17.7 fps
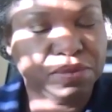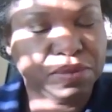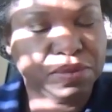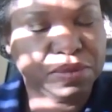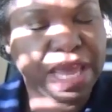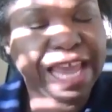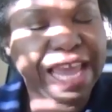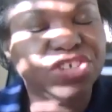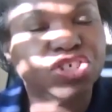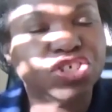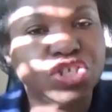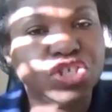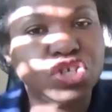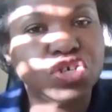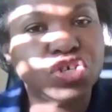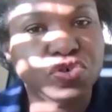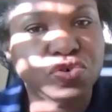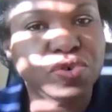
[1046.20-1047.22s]
agents
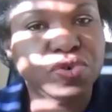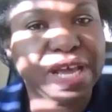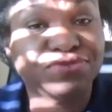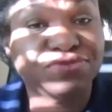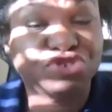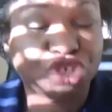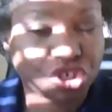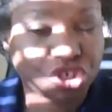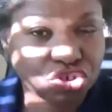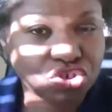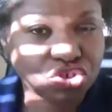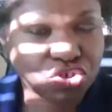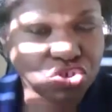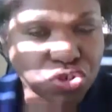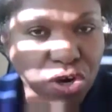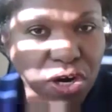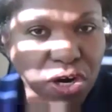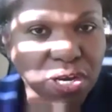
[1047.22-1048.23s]
who have just
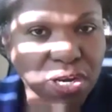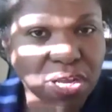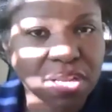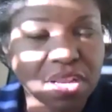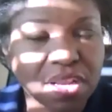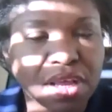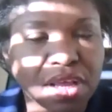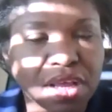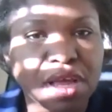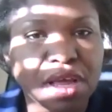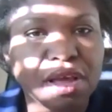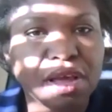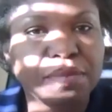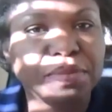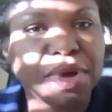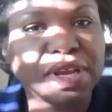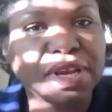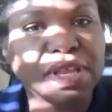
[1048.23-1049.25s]
started,
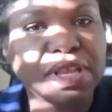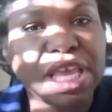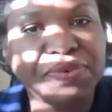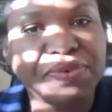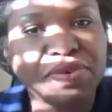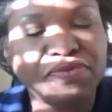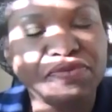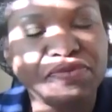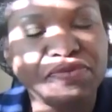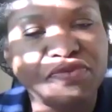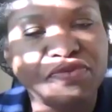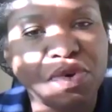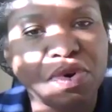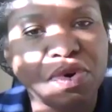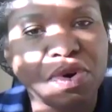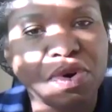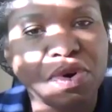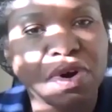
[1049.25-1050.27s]
but even
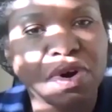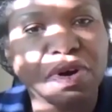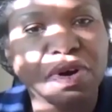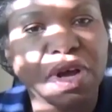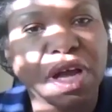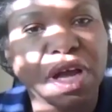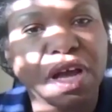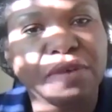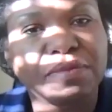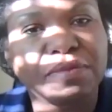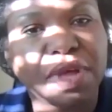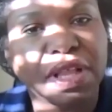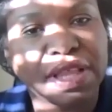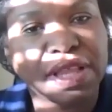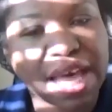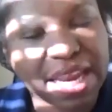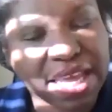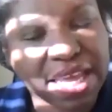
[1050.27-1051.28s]
for a lot
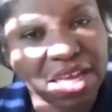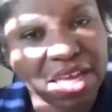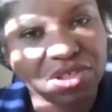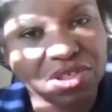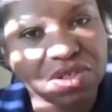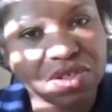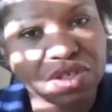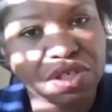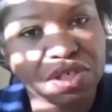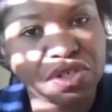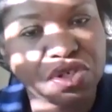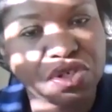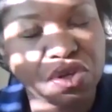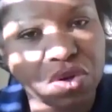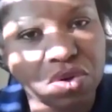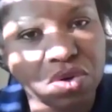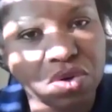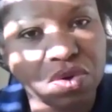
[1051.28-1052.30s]
of agencies
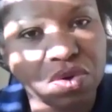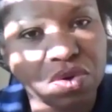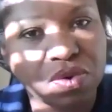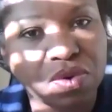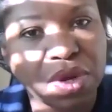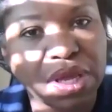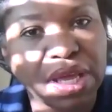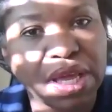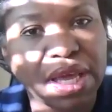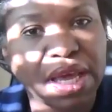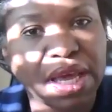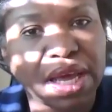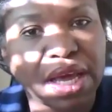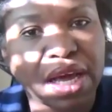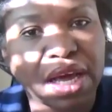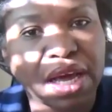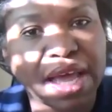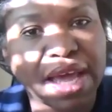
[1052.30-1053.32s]
who
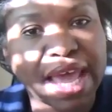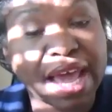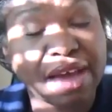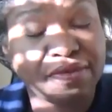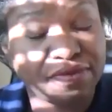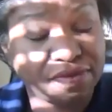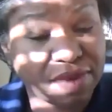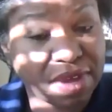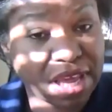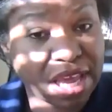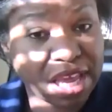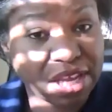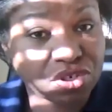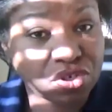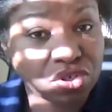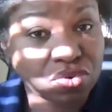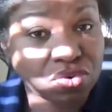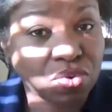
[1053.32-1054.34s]
have
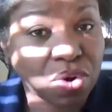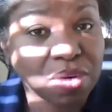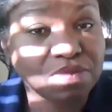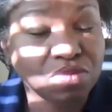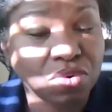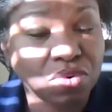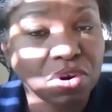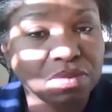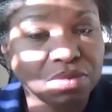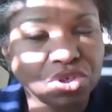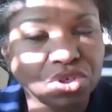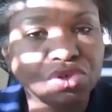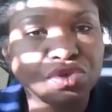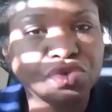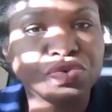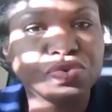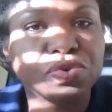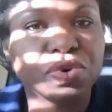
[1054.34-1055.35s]
agents who are more
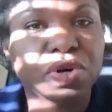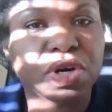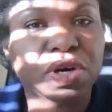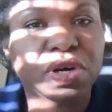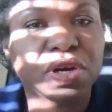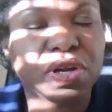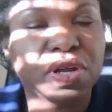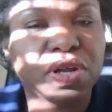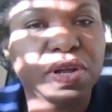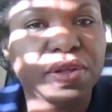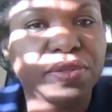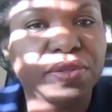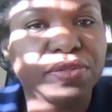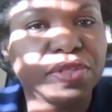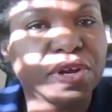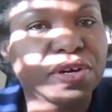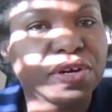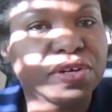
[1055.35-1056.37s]
mature,
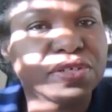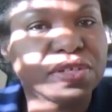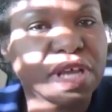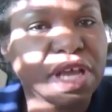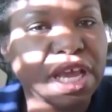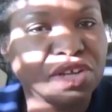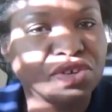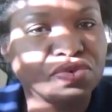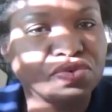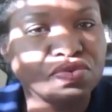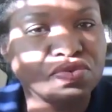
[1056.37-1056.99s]
there's a